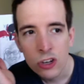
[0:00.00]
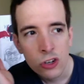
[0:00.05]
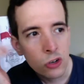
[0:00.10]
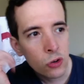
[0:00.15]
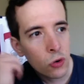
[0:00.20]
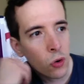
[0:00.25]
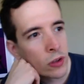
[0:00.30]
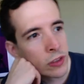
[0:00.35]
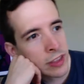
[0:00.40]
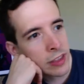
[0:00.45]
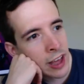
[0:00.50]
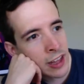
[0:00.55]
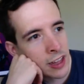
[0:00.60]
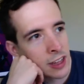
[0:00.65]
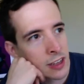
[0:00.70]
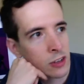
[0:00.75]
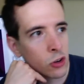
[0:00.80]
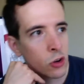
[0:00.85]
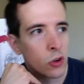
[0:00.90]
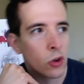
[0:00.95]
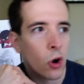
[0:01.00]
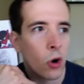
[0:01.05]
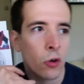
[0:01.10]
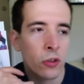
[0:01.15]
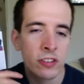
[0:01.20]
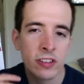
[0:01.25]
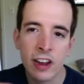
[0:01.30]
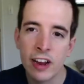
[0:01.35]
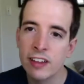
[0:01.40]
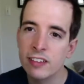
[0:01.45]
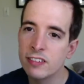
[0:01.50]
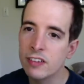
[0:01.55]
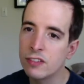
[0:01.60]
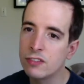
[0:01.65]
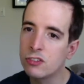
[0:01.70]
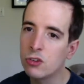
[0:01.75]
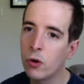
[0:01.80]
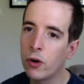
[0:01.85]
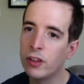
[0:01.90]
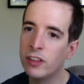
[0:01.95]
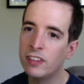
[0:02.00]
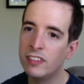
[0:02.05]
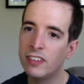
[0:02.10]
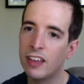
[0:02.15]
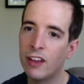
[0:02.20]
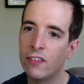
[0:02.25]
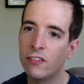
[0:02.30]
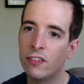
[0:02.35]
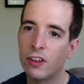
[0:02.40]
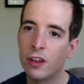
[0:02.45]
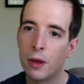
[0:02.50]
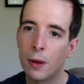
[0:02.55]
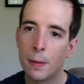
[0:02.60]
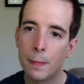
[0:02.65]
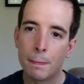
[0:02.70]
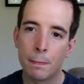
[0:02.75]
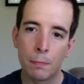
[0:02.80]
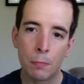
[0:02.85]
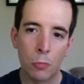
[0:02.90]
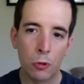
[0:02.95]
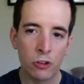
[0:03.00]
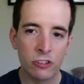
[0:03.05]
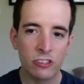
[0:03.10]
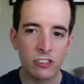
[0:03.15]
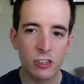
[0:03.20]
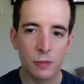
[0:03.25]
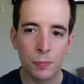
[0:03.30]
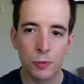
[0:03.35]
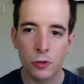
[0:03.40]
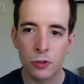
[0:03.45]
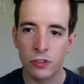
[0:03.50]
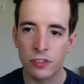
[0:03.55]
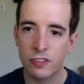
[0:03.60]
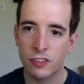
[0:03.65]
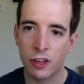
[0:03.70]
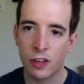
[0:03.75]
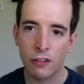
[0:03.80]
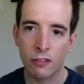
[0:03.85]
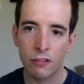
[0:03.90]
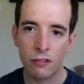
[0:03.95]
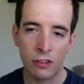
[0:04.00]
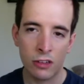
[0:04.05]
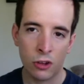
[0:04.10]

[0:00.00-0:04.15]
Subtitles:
doing that, like doing all this kind of stuff, so I at least have multiple stuff,